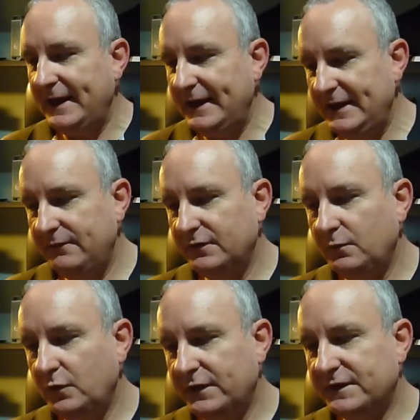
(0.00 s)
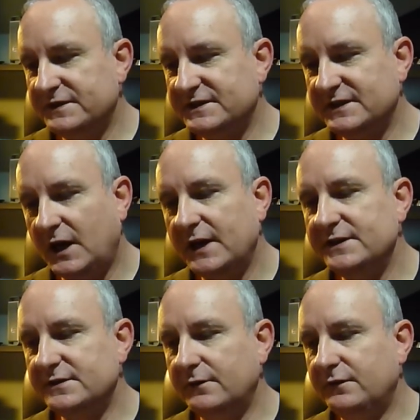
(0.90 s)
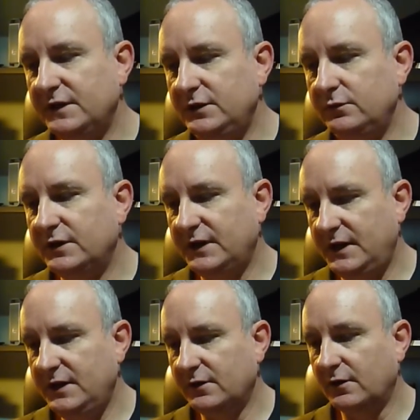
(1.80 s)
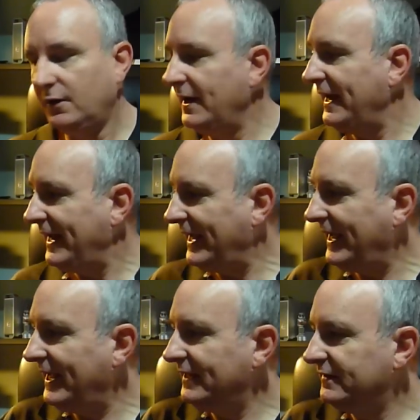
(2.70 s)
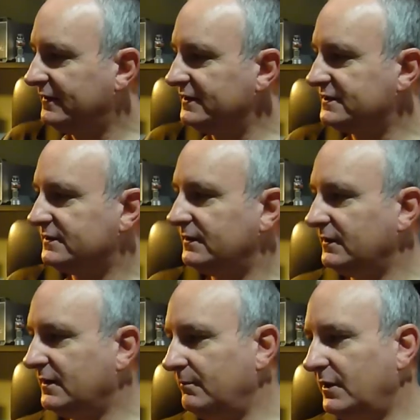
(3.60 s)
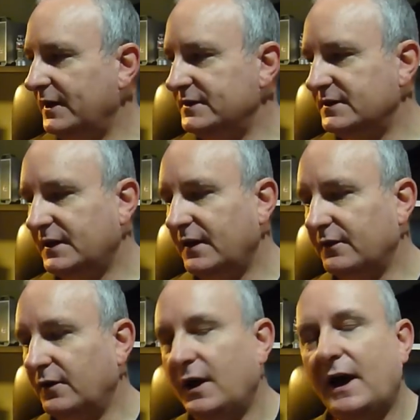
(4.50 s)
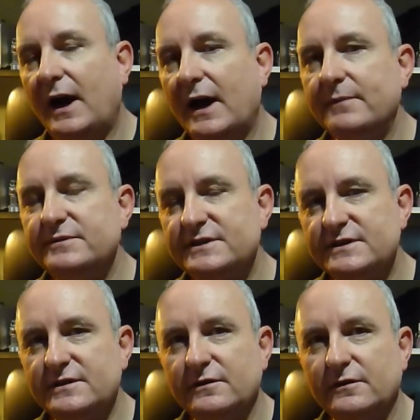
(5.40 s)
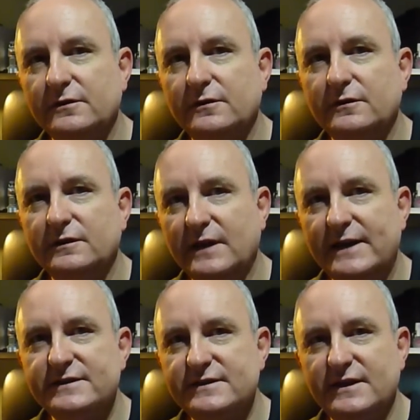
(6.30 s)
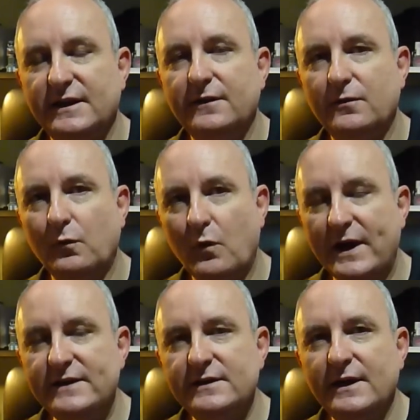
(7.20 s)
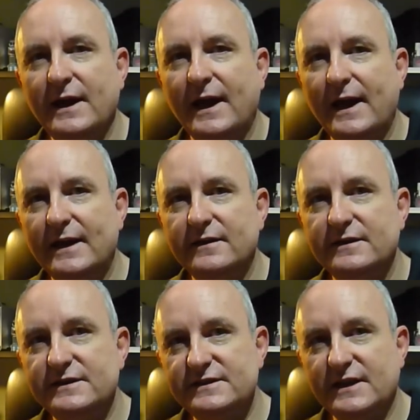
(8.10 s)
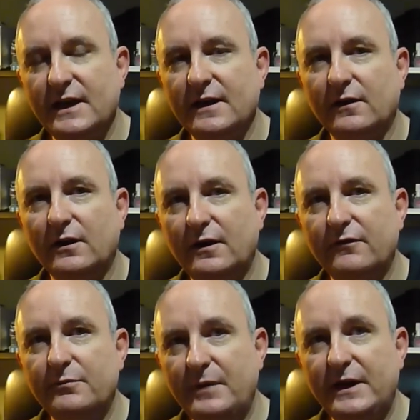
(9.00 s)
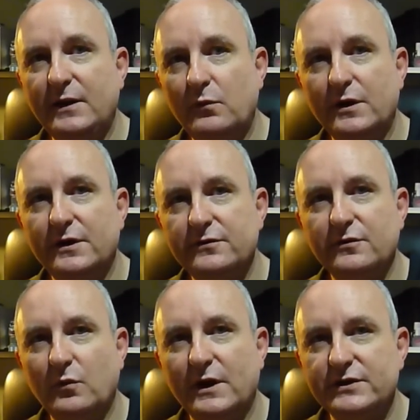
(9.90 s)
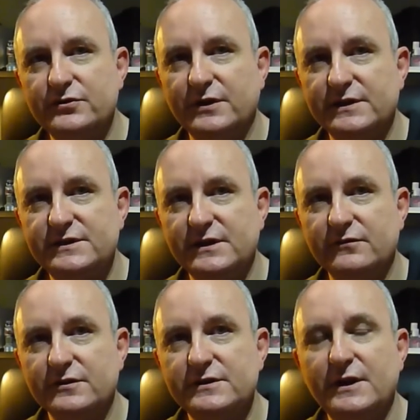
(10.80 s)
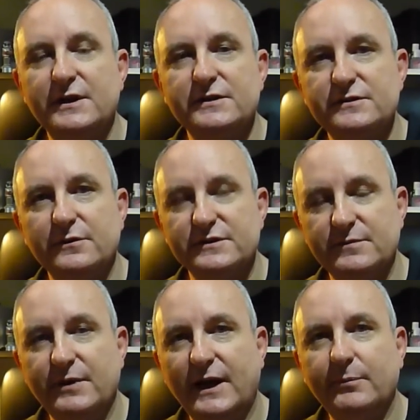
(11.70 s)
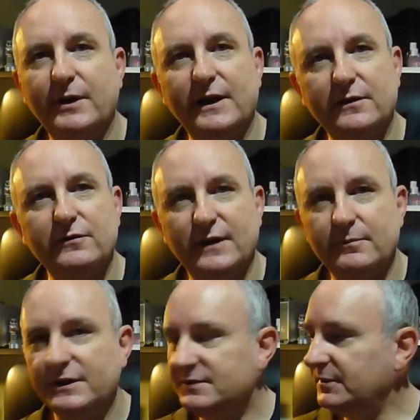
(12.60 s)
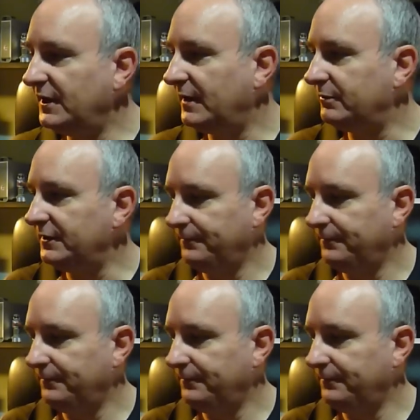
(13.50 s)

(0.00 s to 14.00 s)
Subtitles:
even with the size of the unit here and this combined together, I'm still less than the weight and the scale of many 100-watt transceivers. So as a backpacker, that makes me happy.